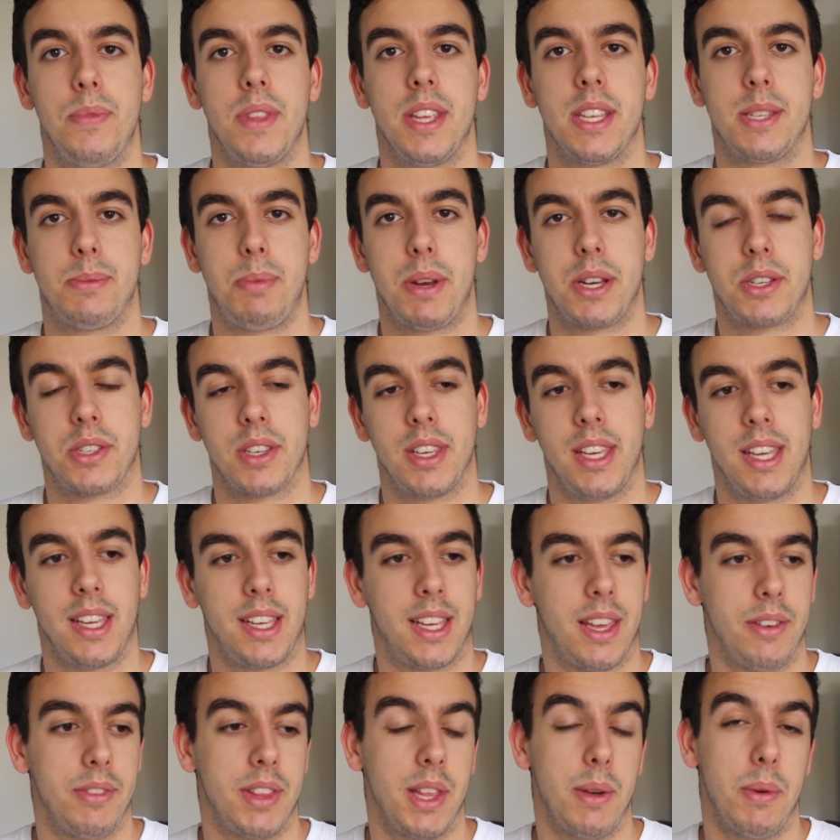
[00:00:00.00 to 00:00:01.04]
Especially
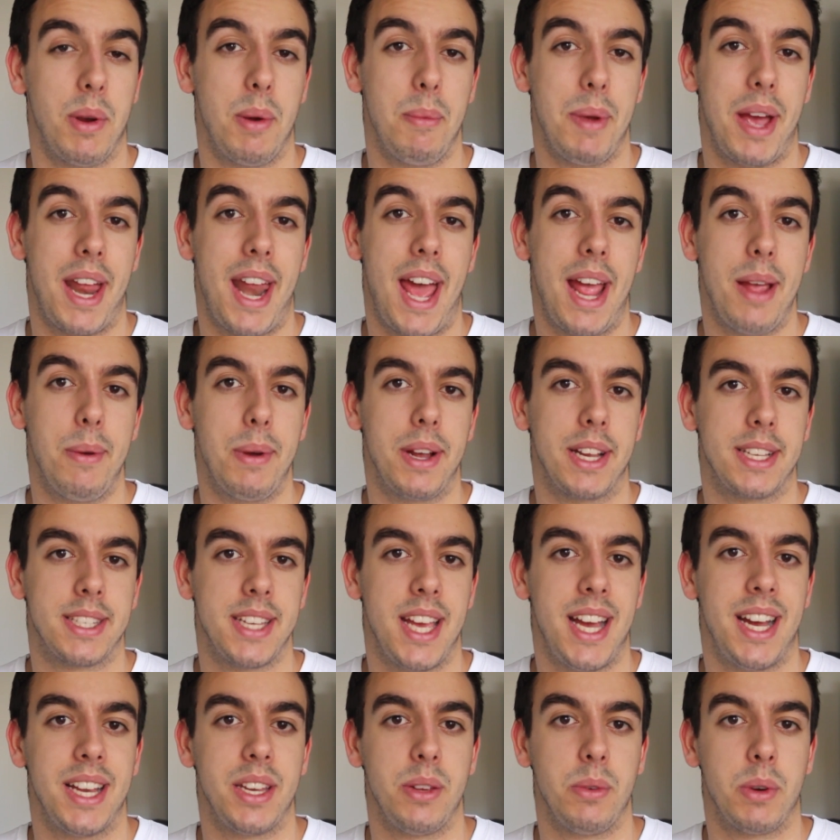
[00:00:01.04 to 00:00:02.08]
given that we're about 8 weeks
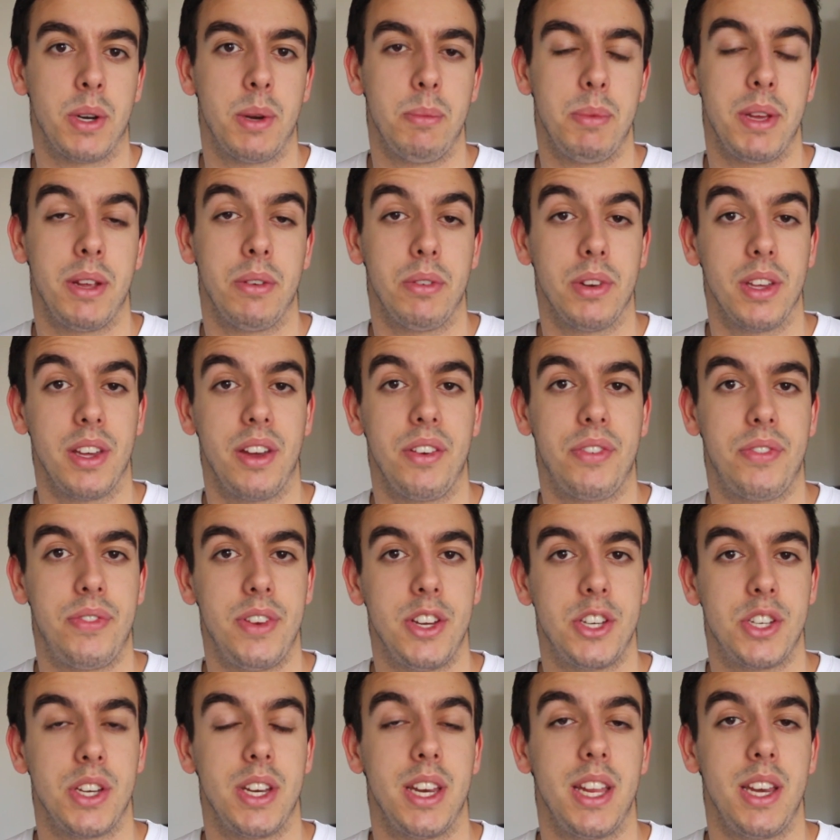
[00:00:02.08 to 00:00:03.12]
out, you want to be really
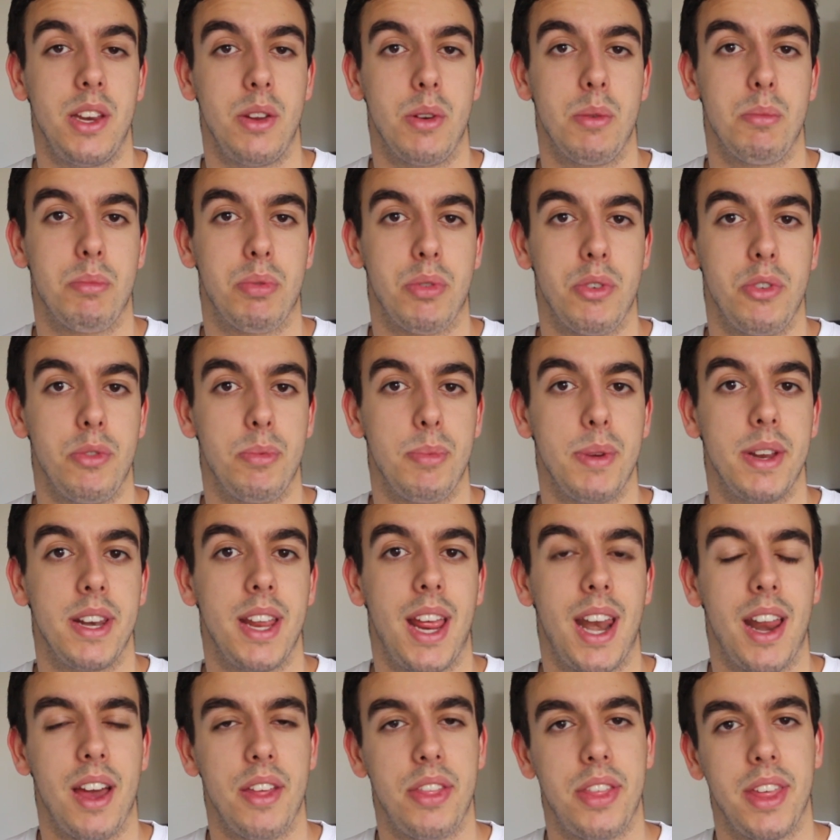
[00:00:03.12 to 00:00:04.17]
efficient in your improvement.
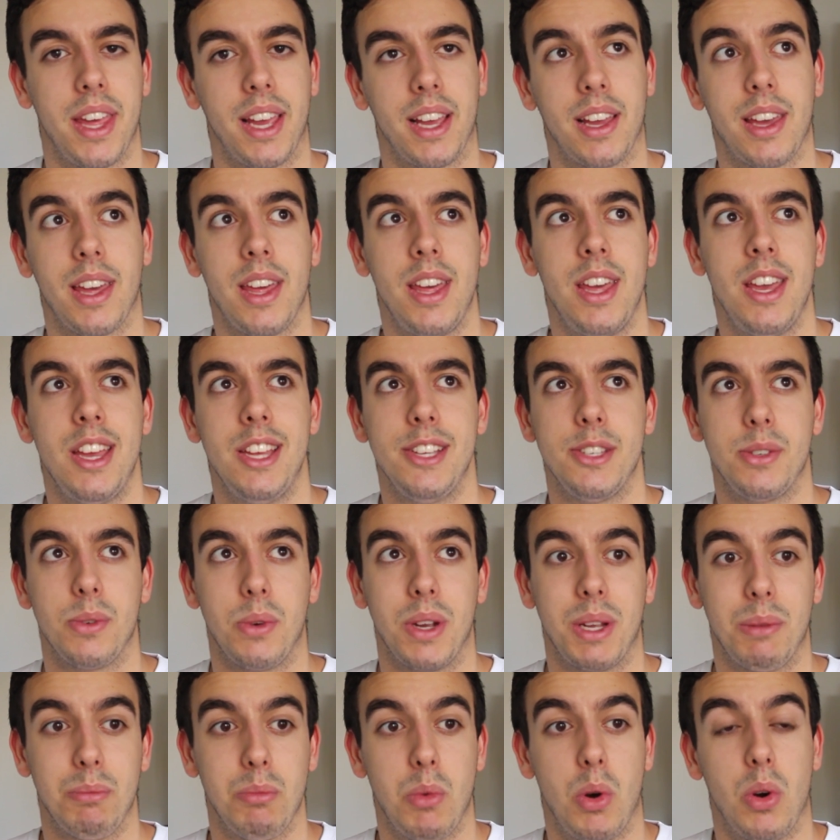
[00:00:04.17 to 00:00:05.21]
And I think
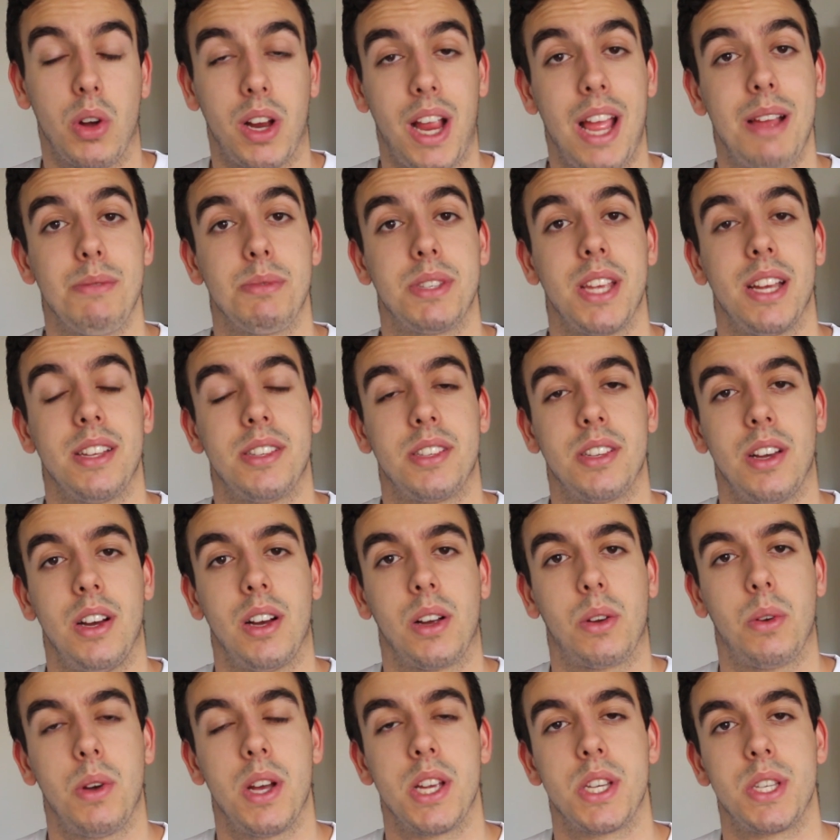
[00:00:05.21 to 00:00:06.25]
doing more GAMSAT
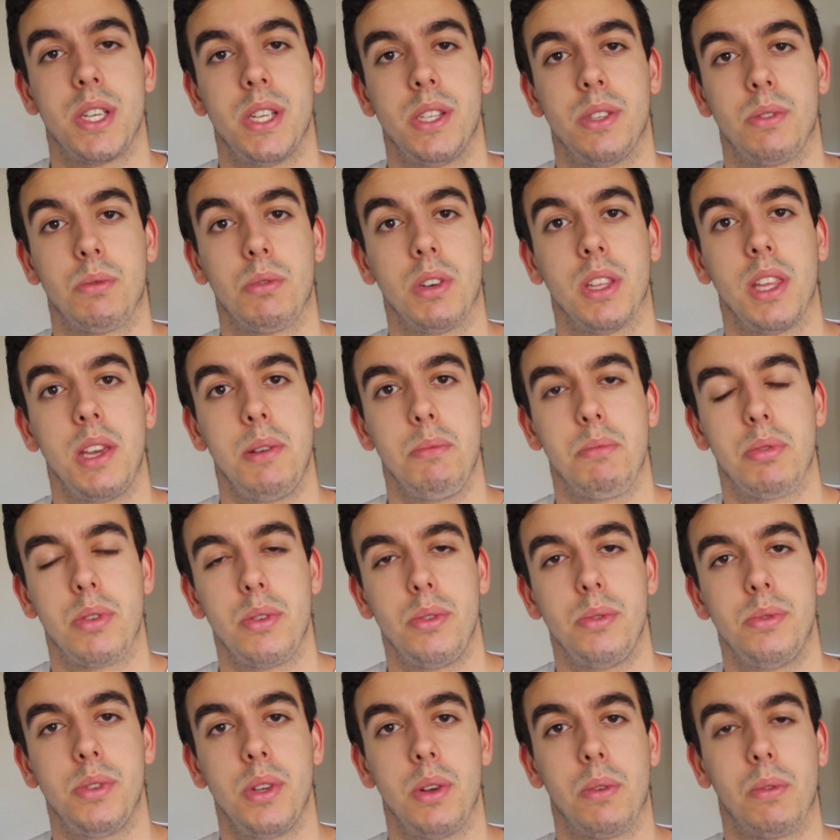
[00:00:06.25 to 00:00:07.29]
style questions really
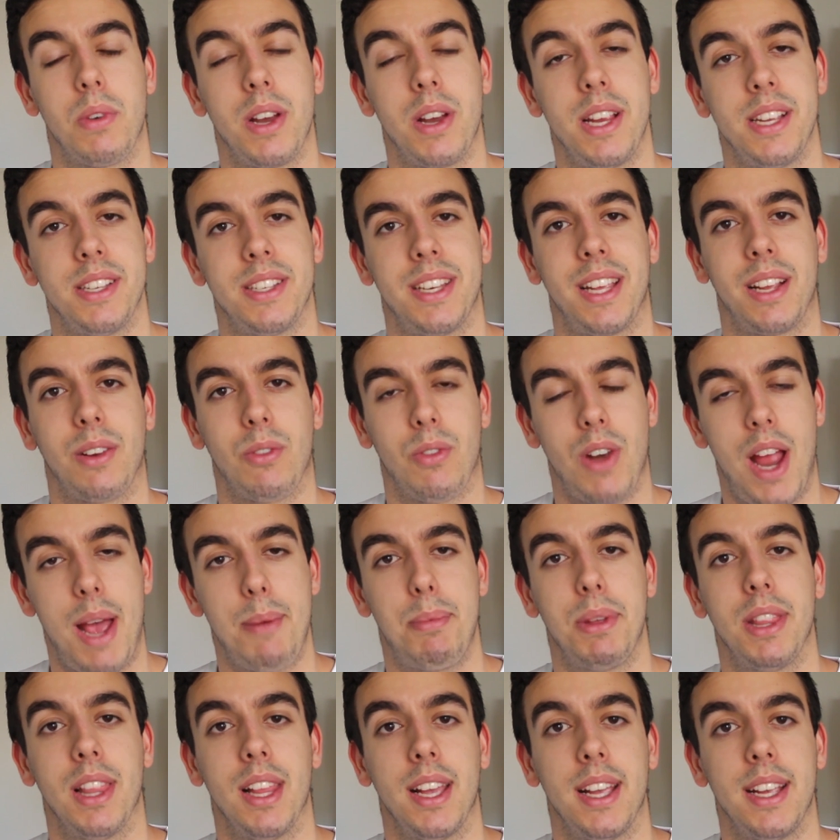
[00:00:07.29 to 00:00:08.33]
improves your reasoning
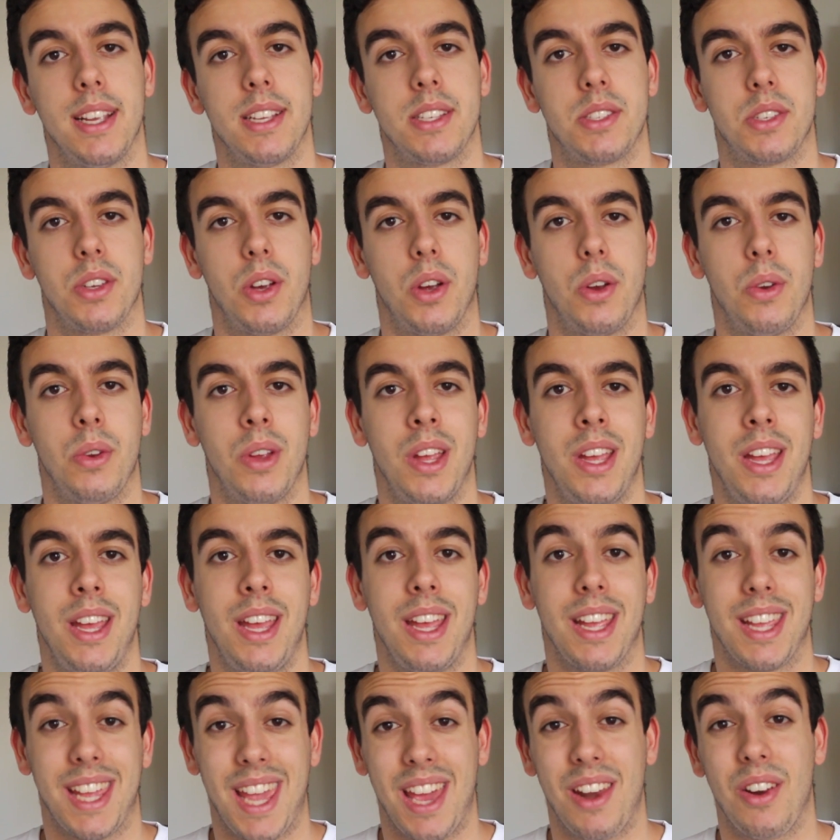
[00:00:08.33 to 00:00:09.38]
rapidly. So
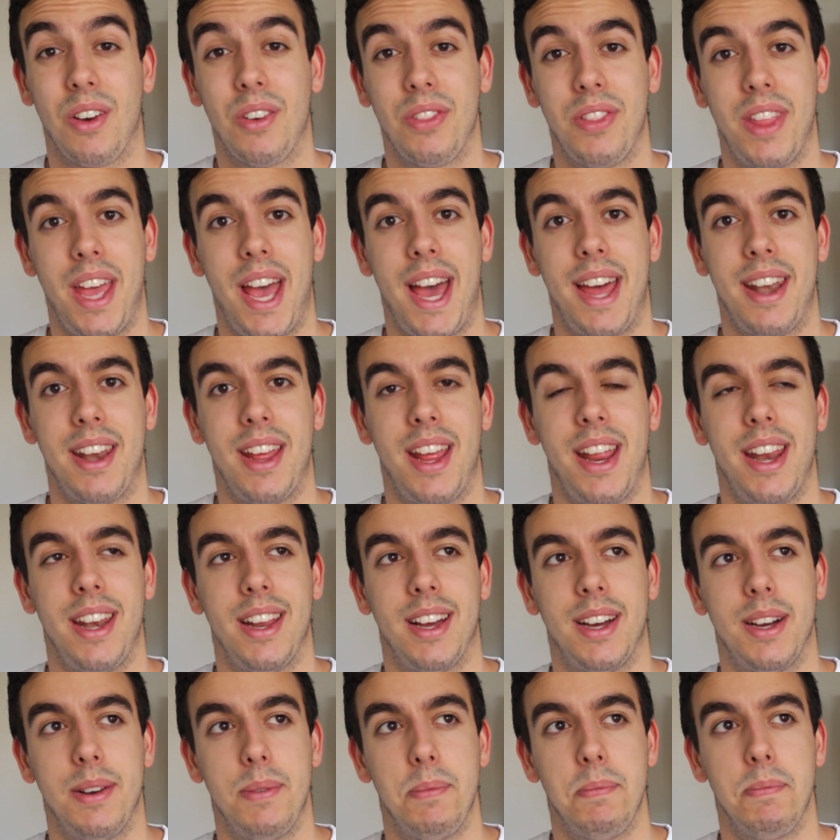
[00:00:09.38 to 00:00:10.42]
get on that, and
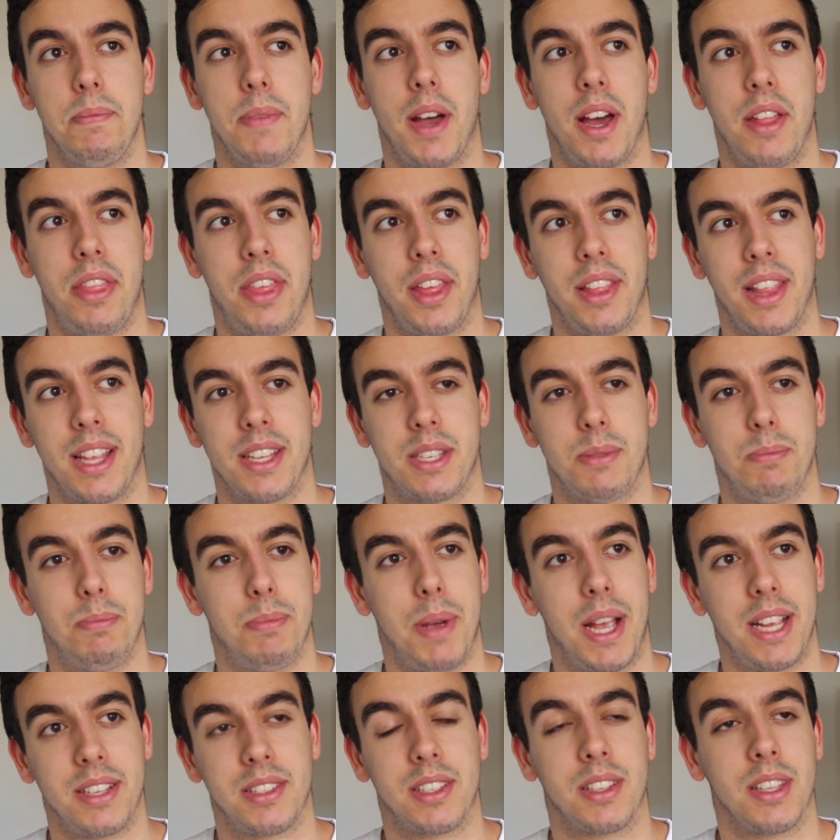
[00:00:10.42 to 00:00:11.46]
I think that's
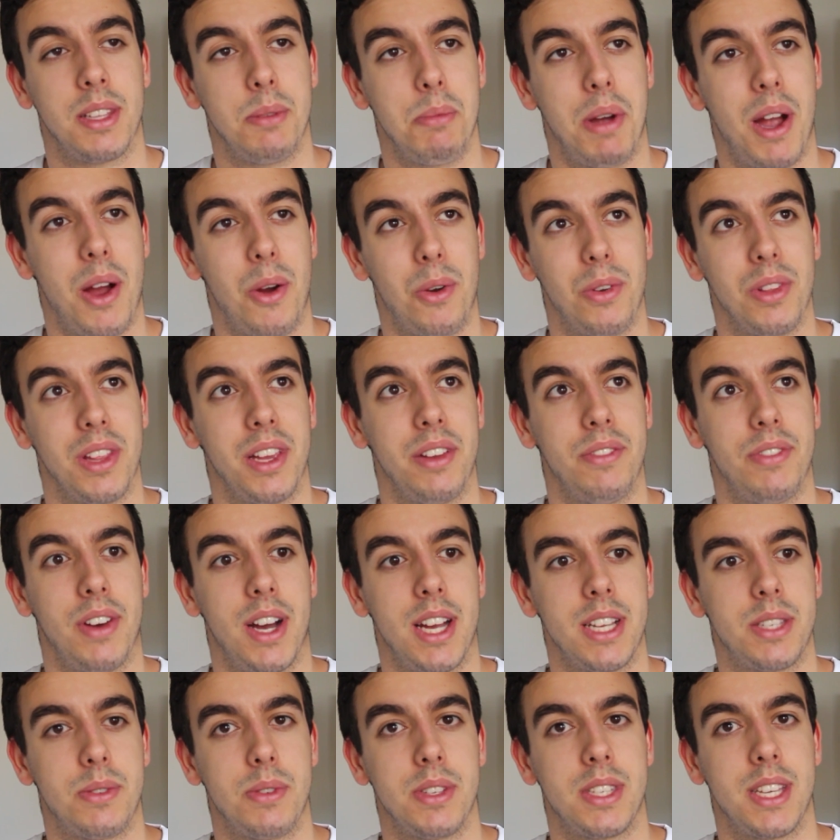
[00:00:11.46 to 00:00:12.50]
basically my only
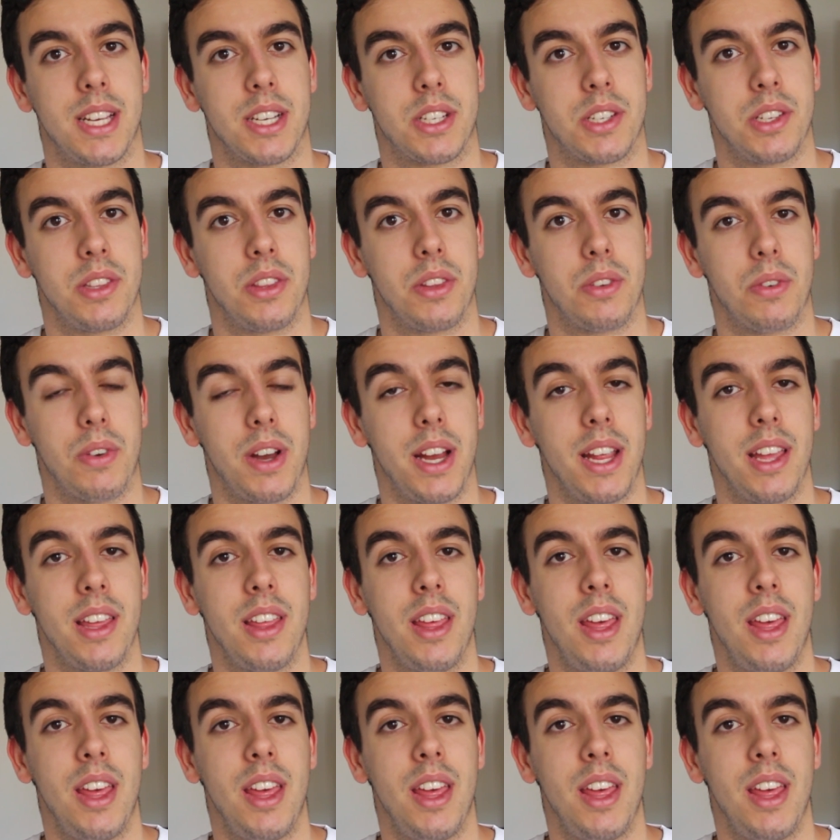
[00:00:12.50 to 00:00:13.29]
advice for section 3.